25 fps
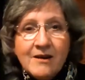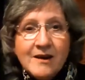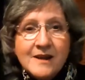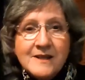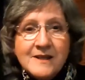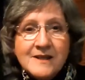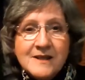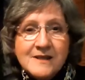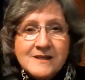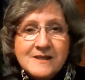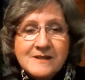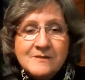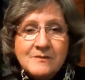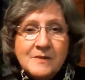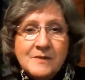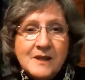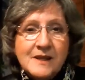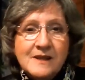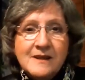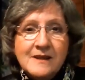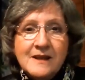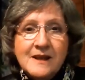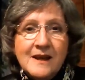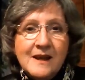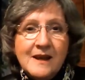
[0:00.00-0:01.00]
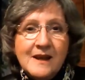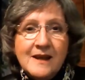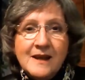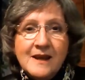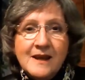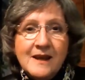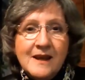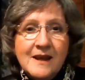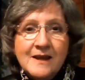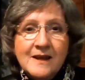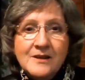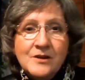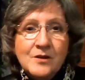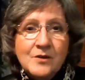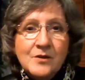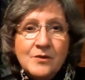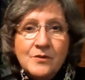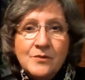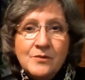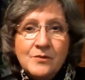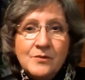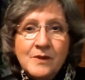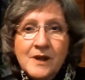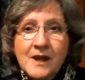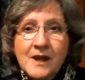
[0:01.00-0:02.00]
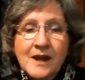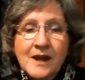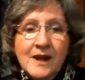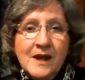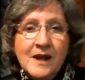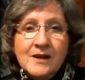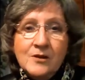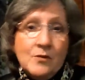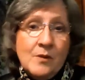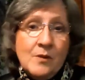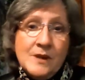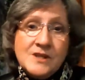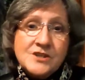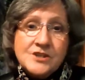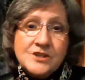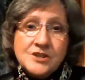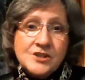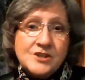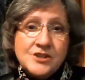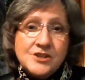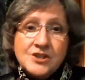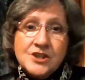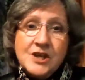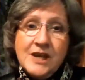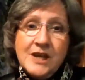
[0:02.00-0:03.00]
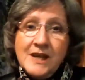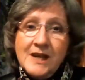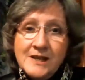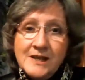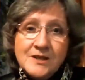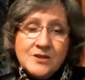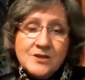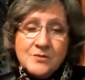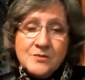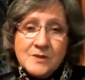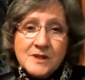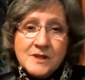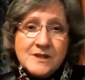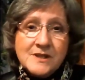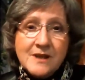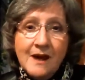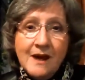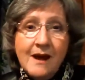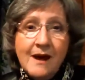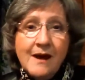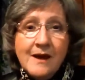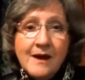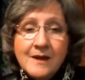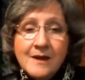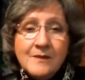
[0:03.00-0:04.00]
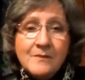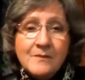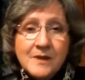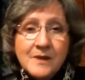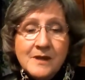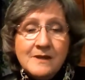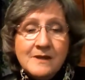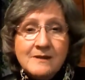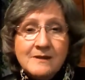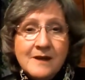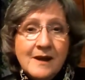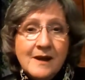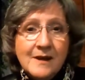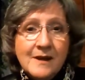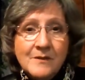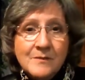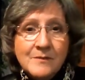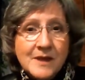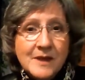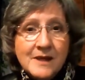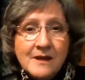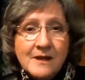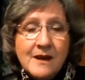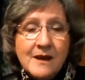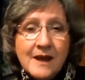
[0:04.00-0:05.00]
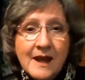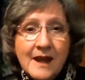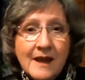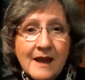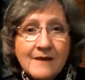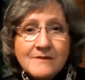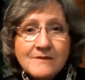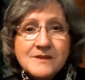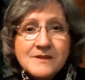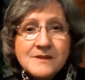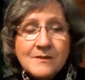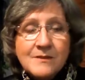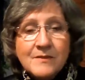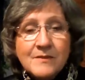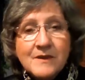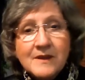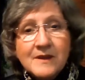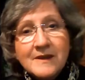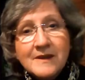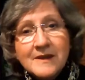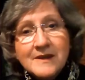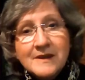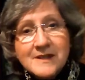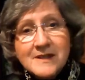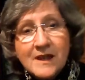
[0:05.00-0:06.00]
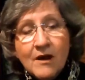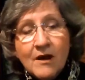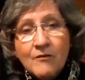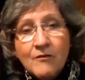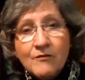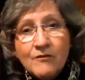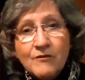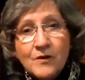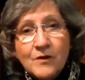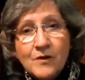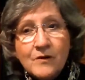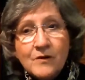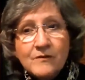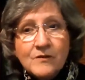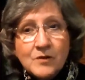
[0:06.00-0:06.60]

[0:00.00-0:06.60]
It doesn't mean that I know questions change with time and I may not have something that's helpful.